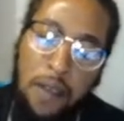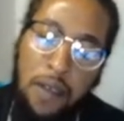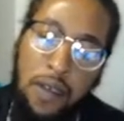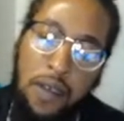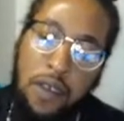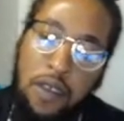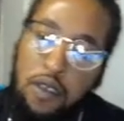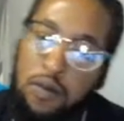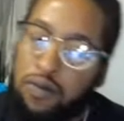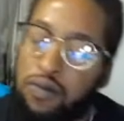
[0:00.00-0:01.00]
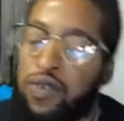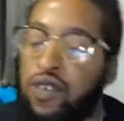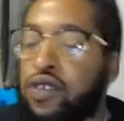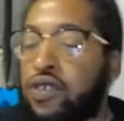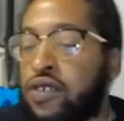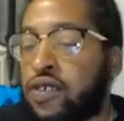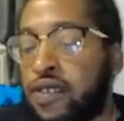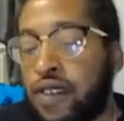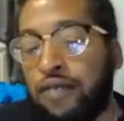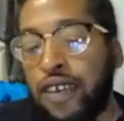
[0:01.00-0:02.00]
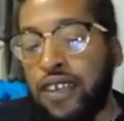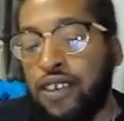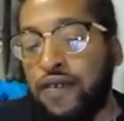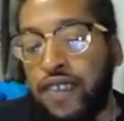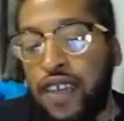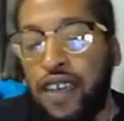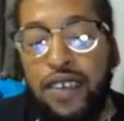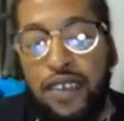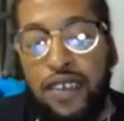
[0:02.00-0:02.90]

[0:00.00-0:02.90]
being... Bro, I'm not off that.